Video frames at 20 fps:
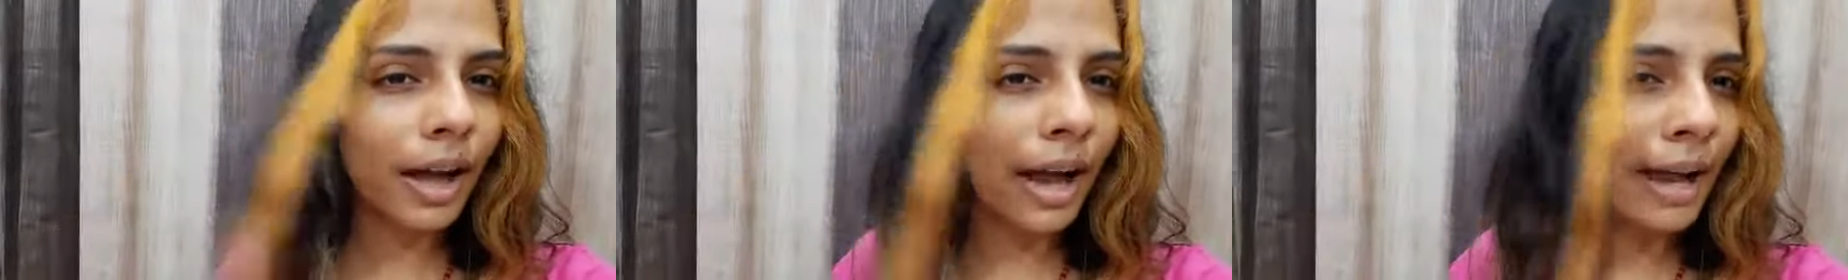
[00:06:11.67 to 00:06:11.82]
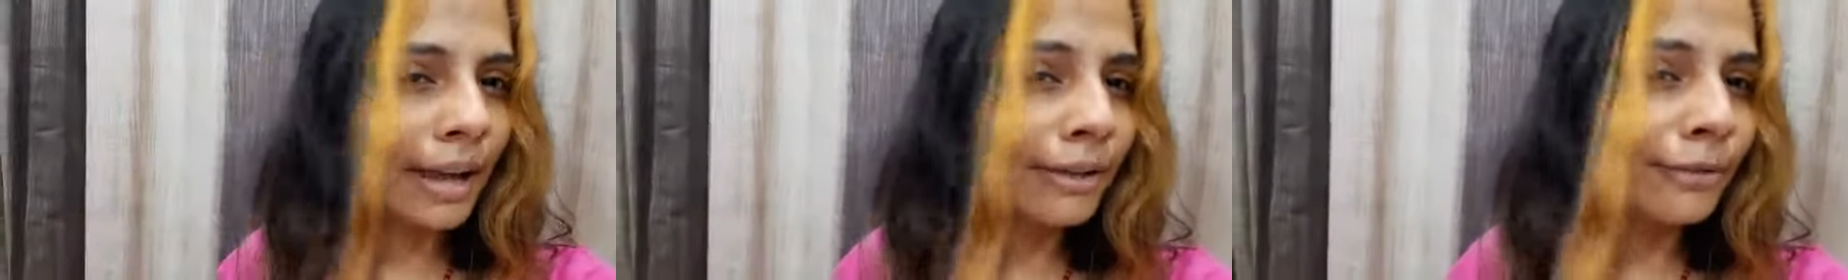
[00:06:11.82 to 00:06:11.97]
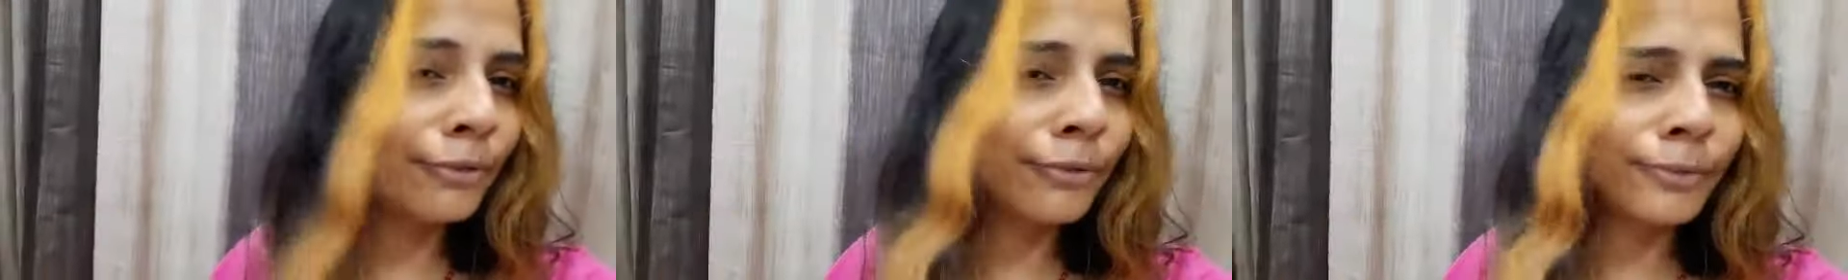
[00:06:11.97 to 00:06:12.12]

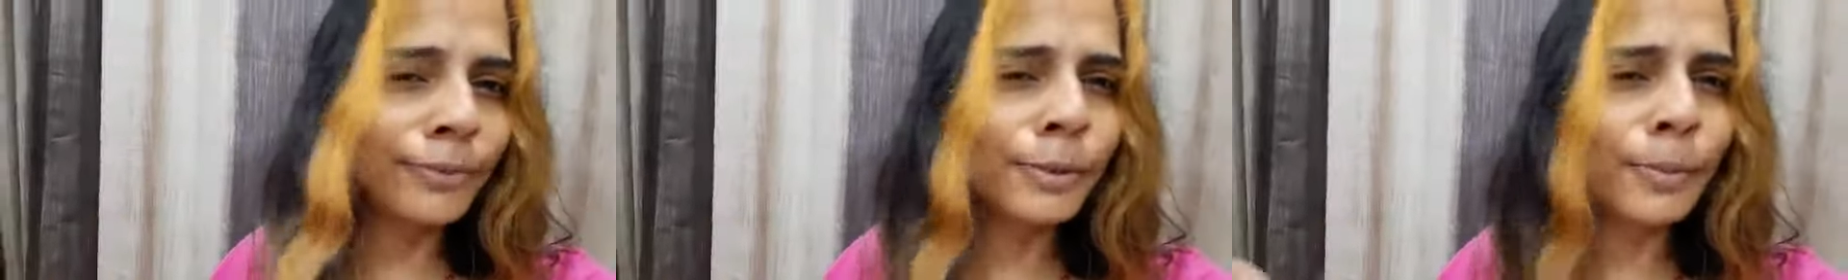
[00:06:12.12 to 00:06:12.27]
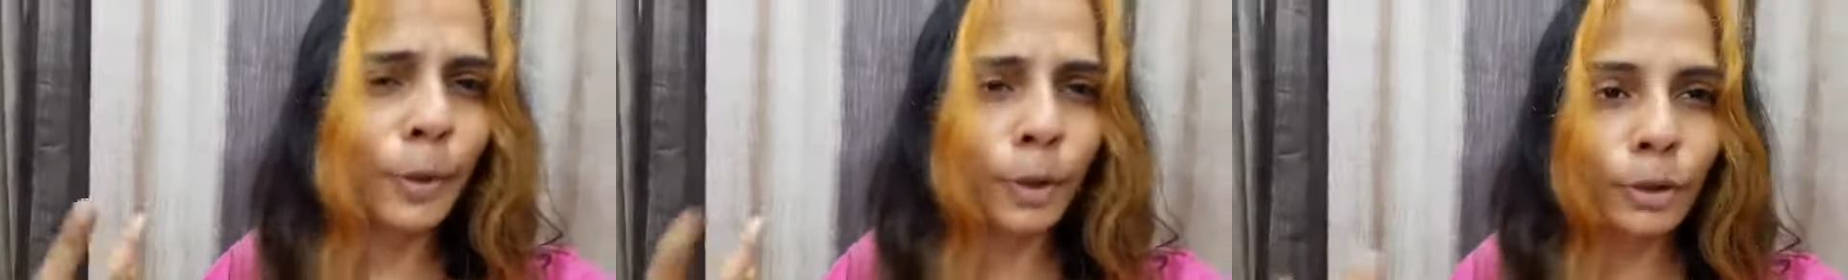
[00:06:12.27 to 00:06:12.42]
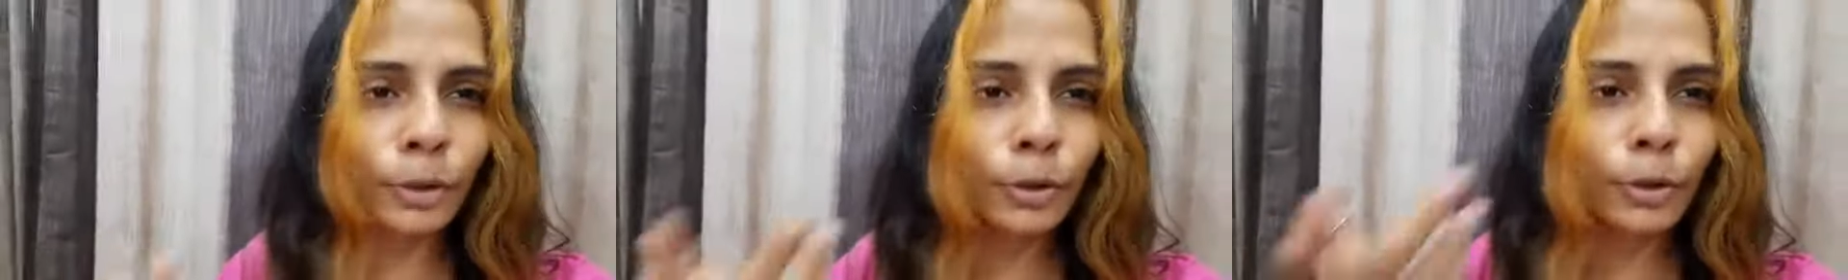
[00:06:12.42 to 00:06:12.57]
I
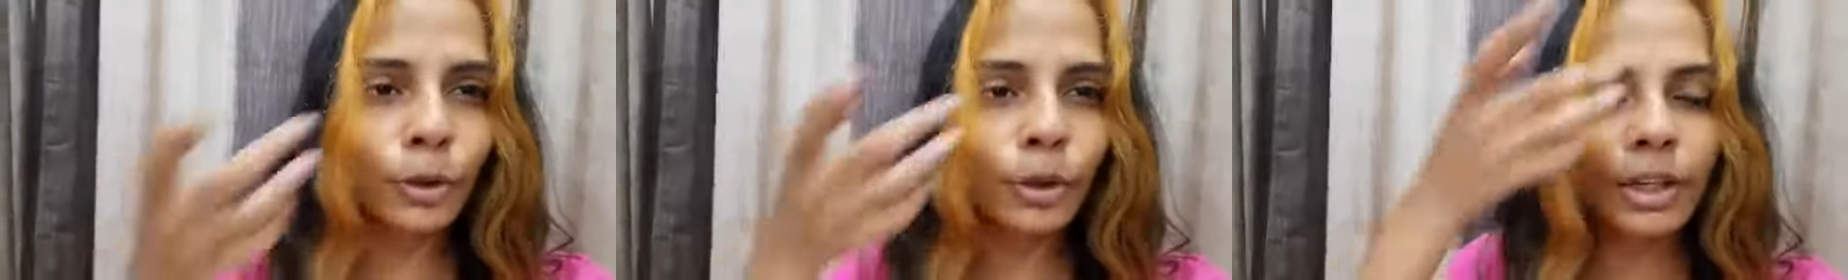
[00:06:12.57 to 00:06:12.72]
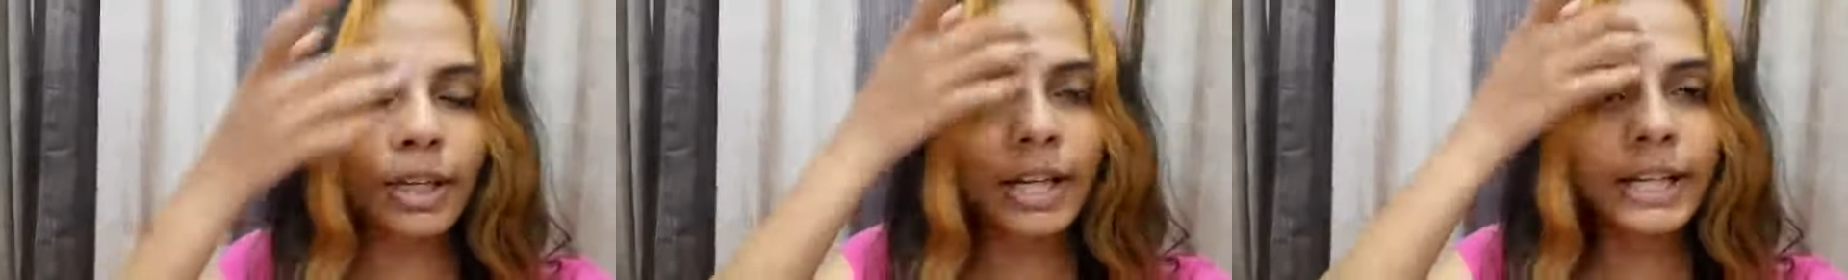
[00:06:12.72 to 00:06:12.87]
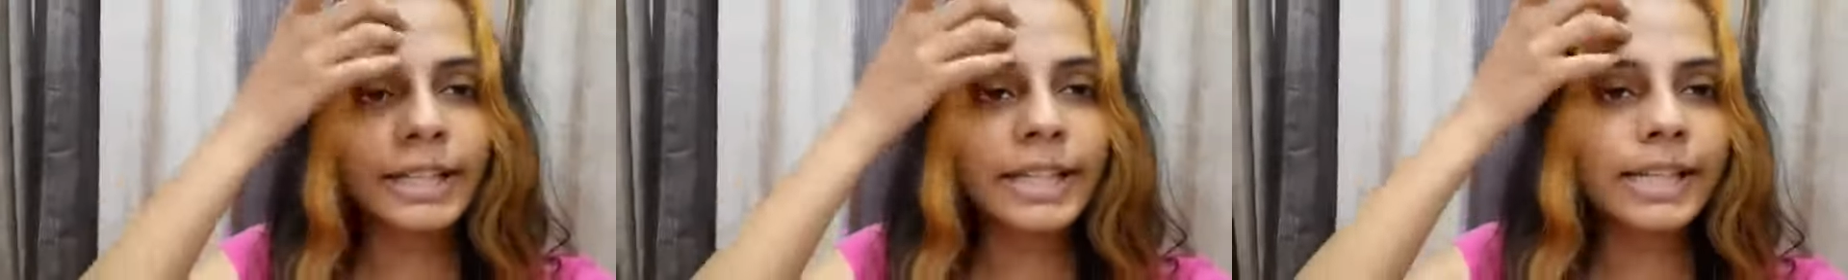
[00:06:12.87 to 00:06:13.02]
spoke to
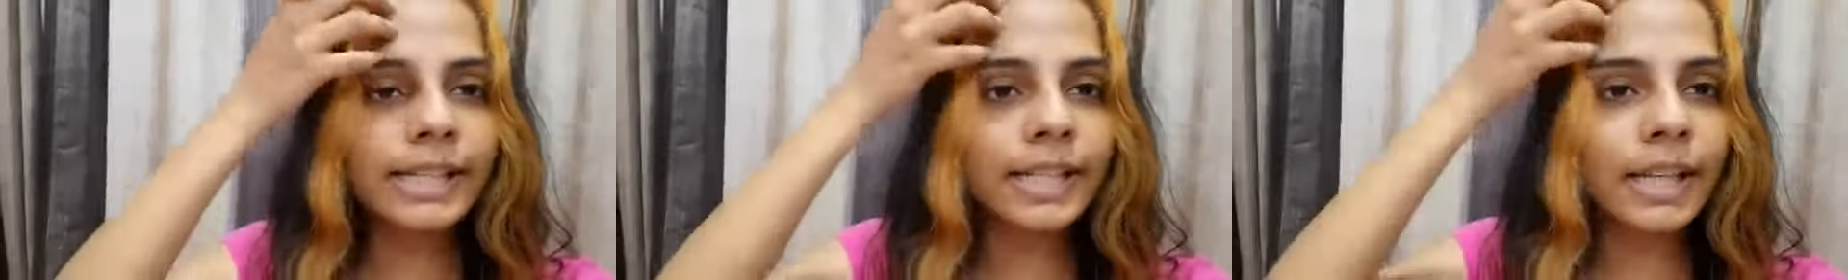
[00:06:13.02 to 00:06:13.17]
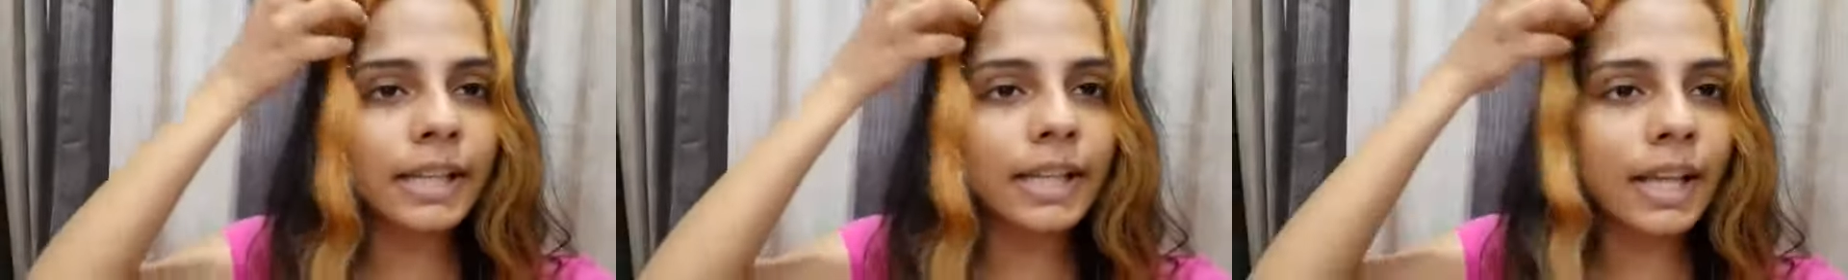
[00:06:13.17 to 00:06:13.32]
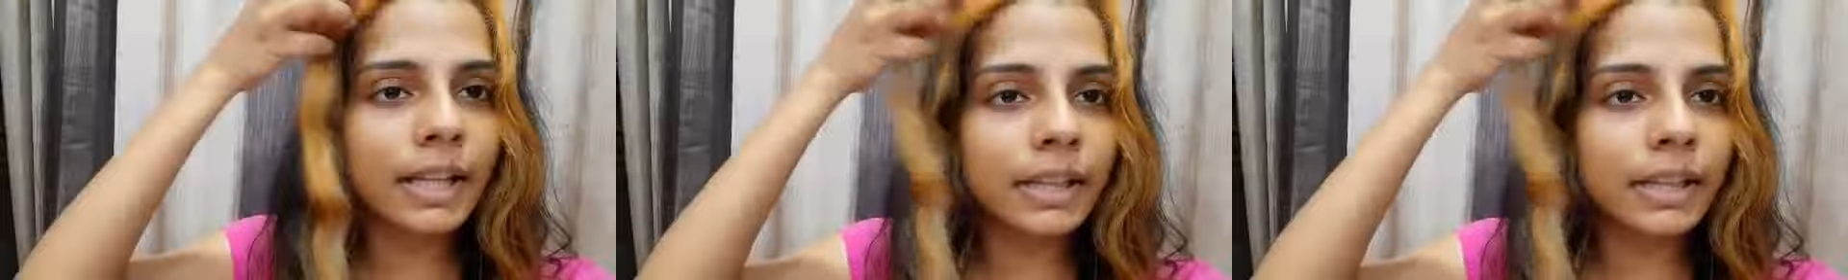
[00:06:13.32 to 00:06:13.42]
Noel and he said